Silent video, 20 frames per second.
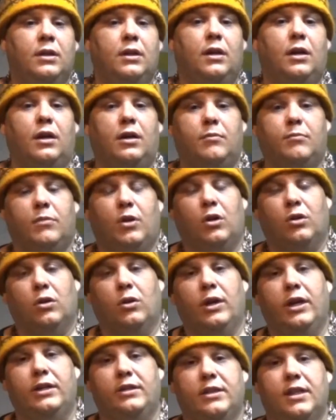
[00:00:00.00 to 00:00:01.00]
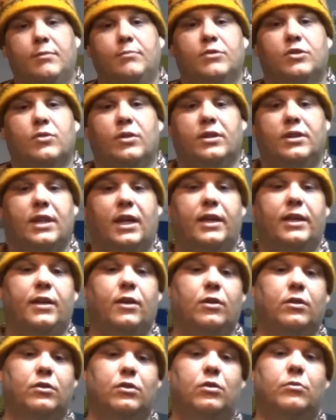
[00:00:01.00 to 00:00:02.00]
I'll go ahead and demonstrate that
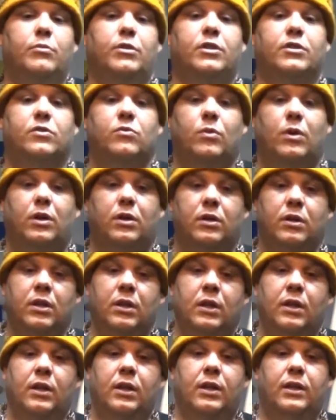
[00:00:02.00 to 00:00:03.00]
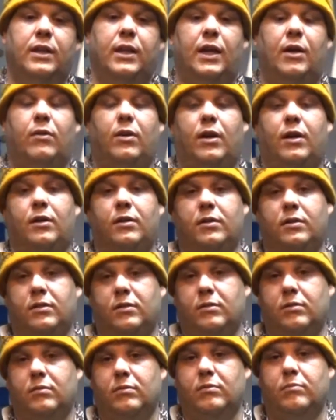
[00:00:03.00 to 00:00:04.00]
here in a little bit as well. Now,
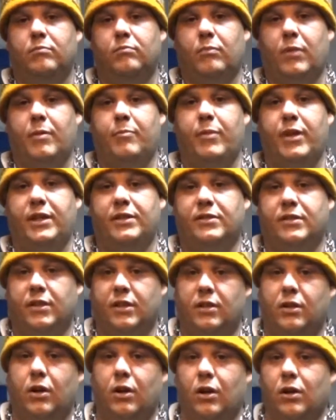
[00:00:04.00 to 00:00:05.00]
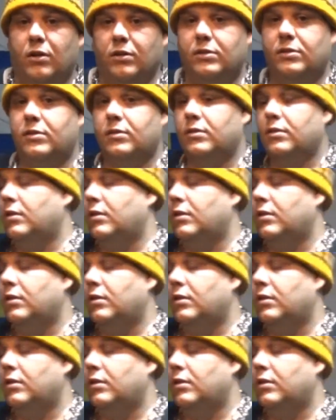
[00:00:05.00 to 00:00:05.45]
my basic guards.